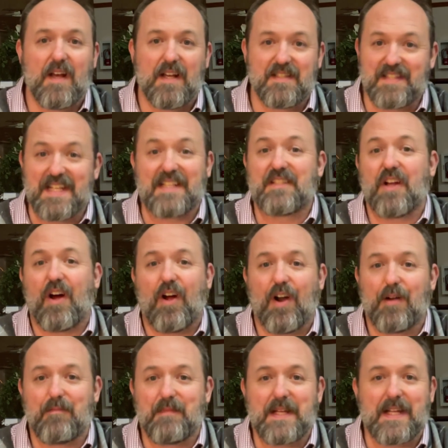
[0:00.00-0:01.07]
seek to
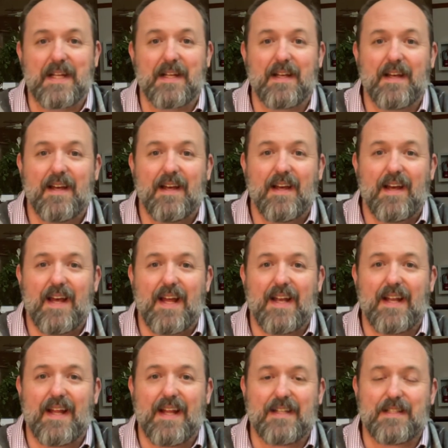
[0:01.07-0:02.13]
harm me,
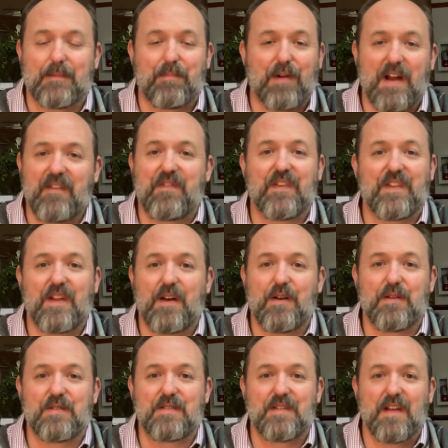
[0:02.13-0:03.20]
and to pray for
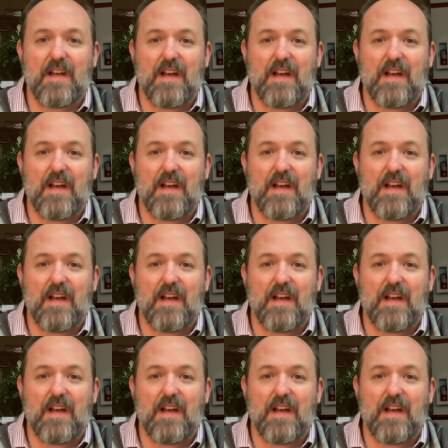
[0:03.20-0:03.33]
those